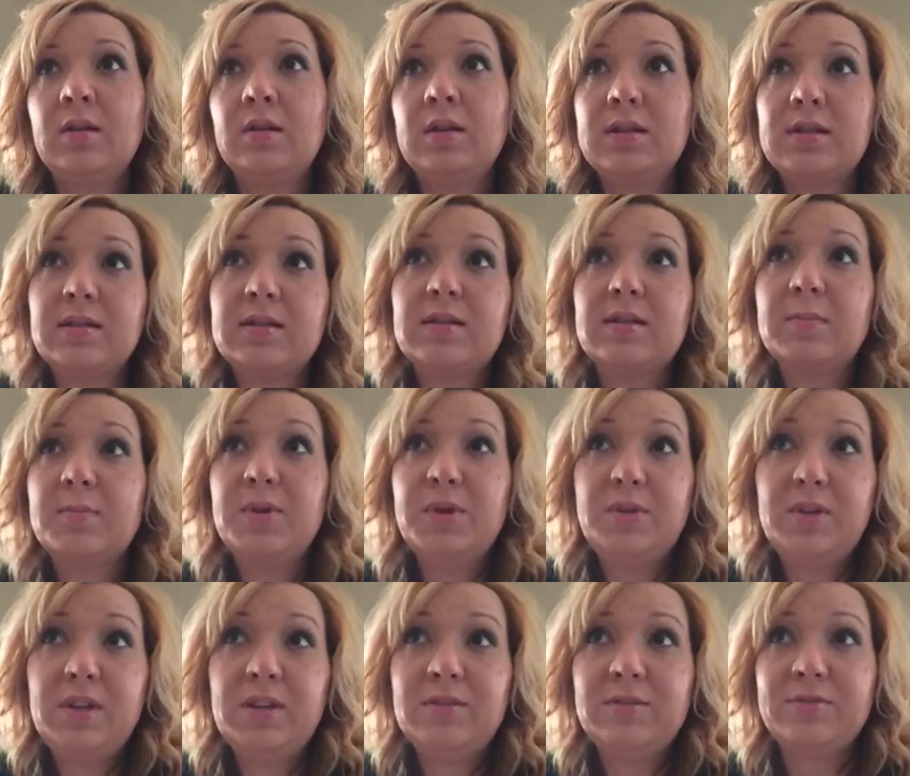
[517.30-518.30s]
this is the
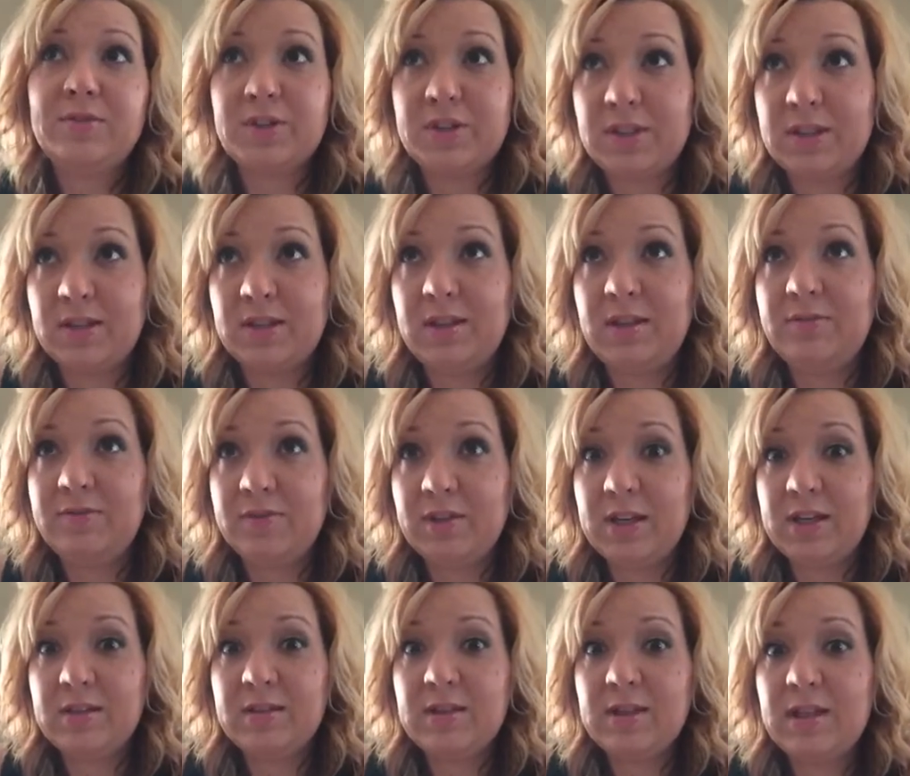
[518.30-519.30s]
beauty of Fertility
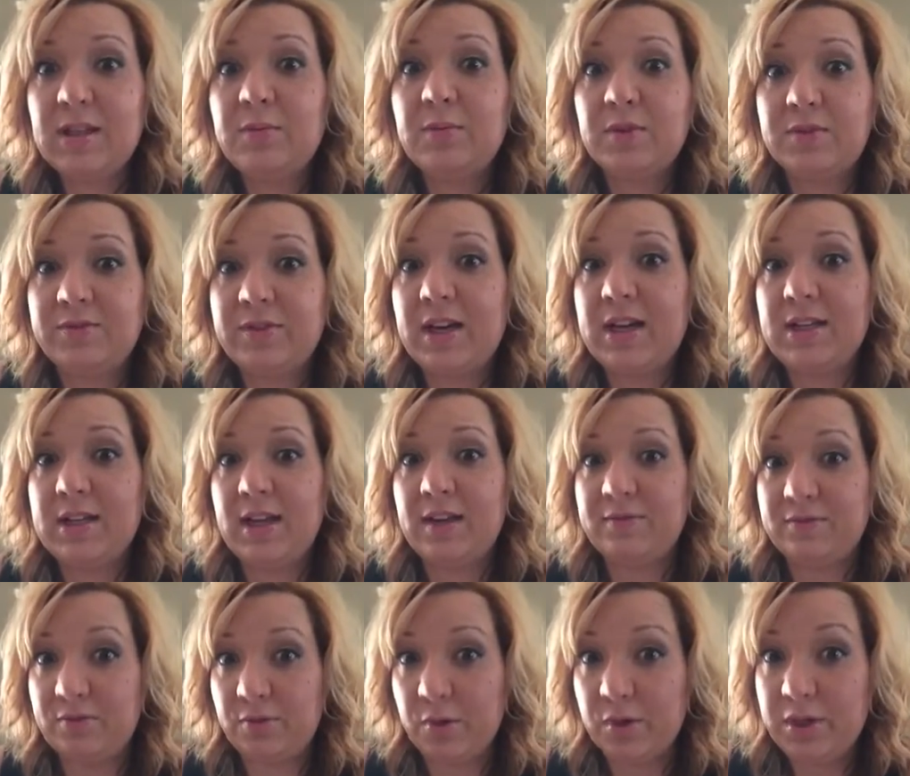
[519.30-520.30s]
Friend, it will find
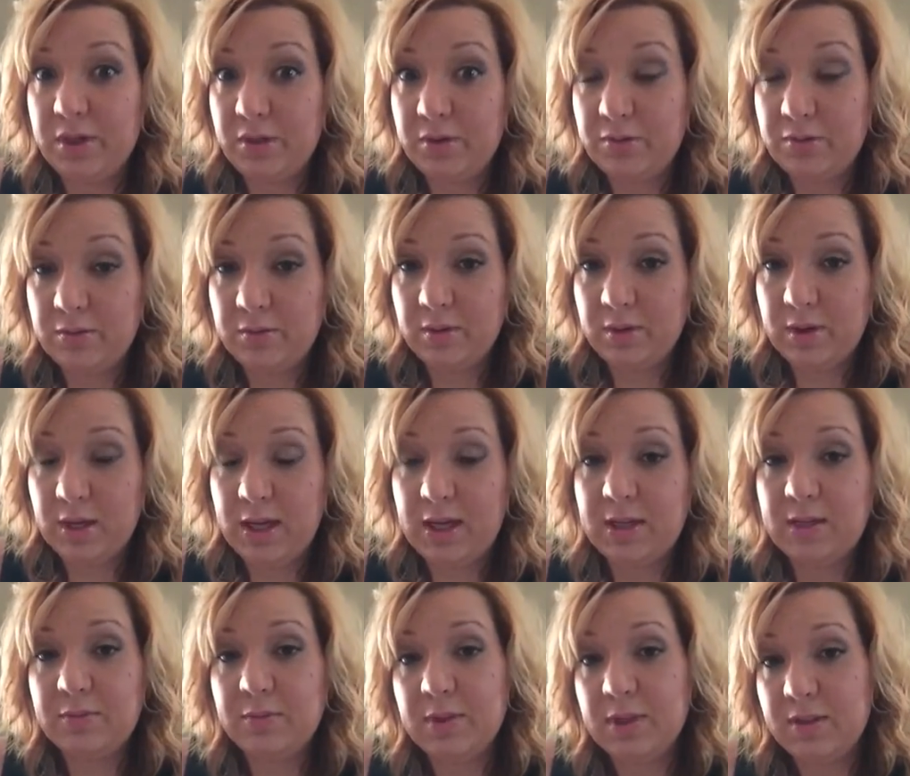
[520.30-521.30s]
that for you, and
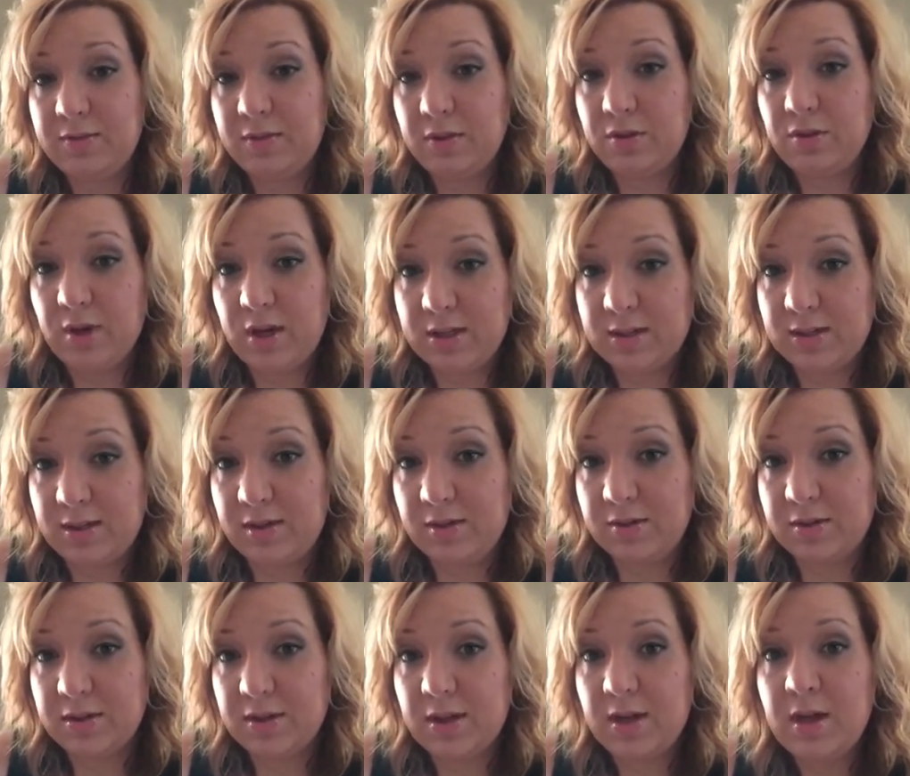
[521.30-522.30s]
it will give you
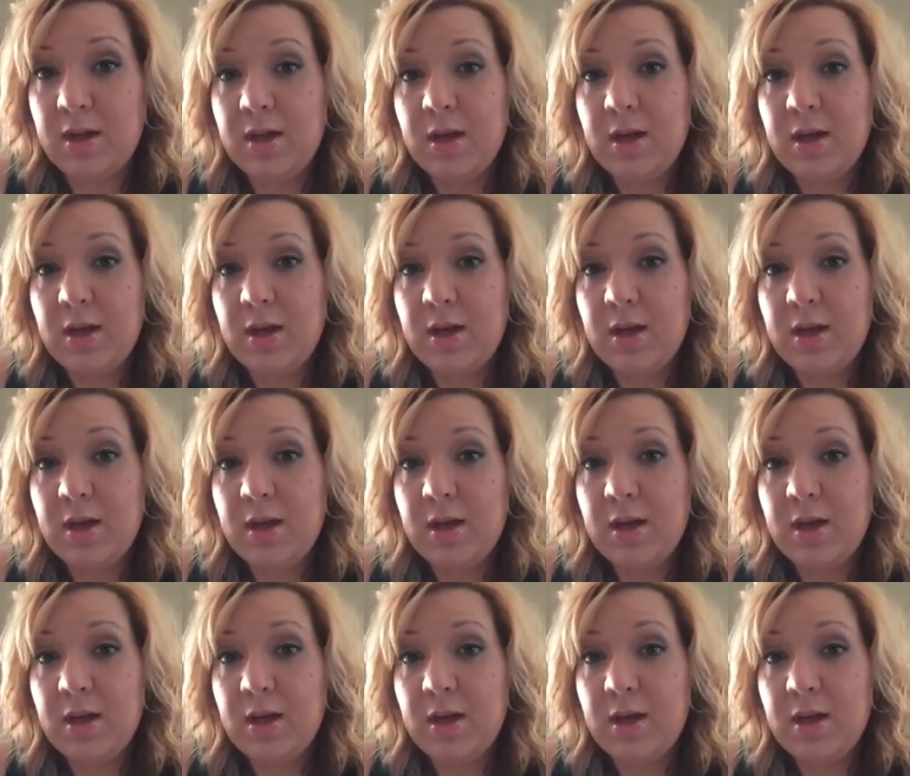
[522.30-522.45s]
crosshairs.